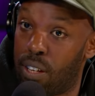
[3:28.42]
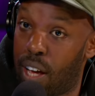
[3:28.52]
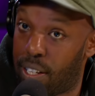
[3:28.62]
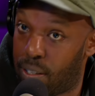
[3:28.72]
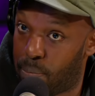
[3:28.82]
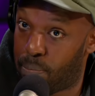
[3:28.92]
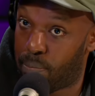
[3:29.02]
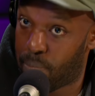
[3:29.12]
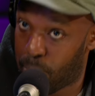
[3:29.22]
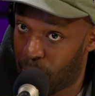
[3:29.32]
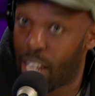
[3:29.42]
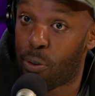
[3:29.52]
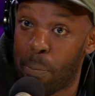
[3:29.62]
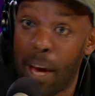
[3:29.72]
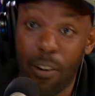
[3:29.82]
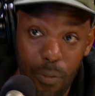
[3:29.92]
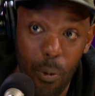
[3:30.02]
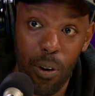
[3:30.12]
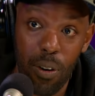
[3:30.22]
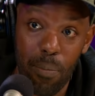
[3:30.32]
a as a eerie
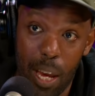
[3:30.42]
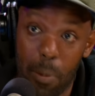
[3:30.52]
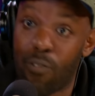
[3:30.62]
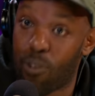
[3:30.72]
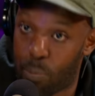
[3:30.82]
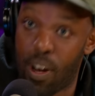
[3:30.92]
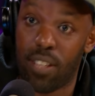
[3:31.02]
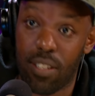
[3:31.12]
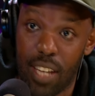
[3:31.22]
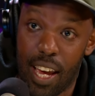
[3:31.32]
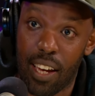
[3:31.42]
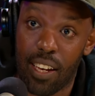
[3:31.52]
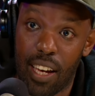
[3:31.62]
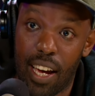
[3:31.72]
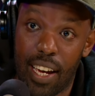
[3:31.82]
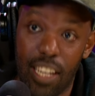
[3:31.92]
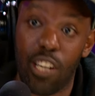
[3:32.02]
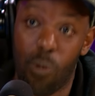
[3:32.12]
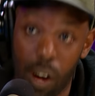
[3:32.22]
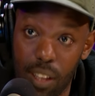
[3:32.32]
metaphor maybe right. for present day uh,
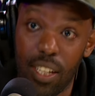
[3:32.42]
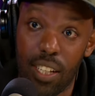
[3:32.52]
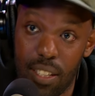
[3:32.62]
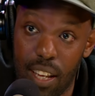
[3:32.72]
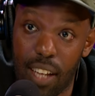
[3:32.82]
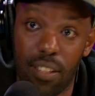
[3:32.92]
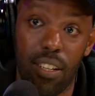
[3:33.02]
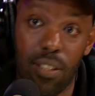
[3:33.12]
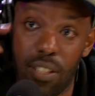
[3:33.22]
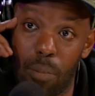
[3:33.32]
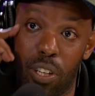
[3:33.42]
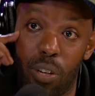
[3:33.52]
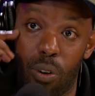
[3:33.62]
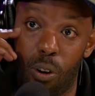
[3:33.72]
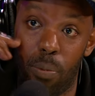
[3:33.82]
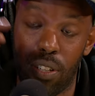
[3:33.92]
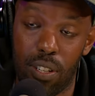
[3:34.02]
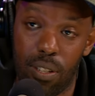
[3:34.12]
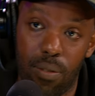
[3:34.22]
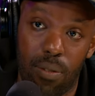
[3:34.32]
inequality is that uh, yeah. something you were hoping
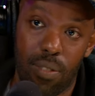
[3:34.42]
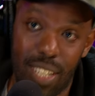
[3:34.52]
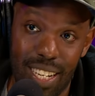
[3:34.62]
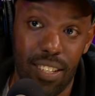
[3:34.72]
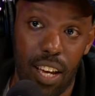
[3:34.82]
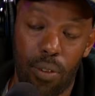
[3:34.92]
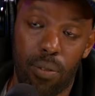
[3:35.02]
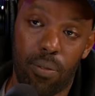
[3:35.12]
to yeah, tease I, out